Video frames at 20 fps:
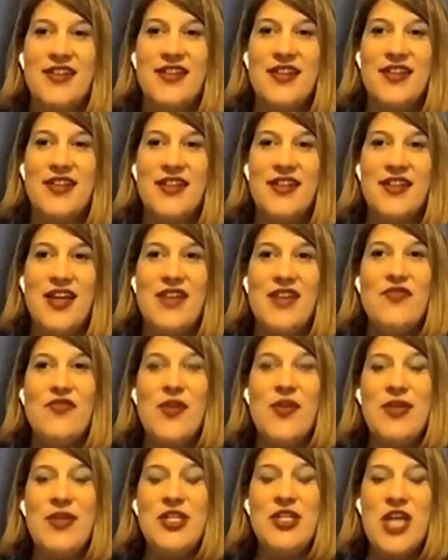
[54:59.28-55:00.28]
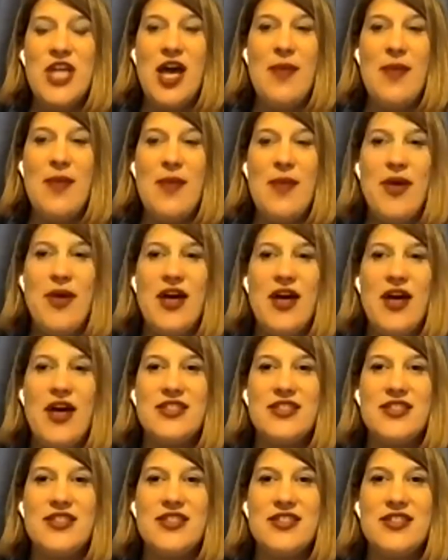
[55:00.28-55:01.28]
Are you able and to from hear the, the chat, chat
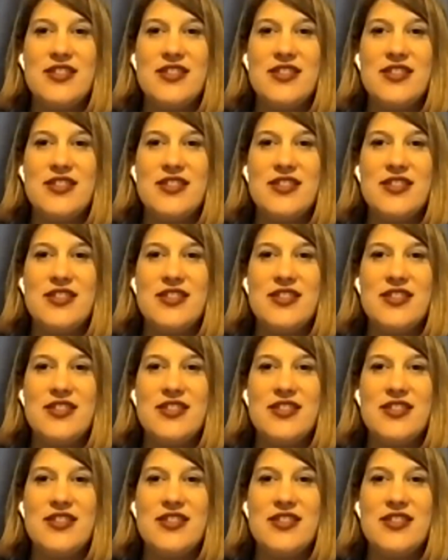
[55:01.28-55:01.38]
box?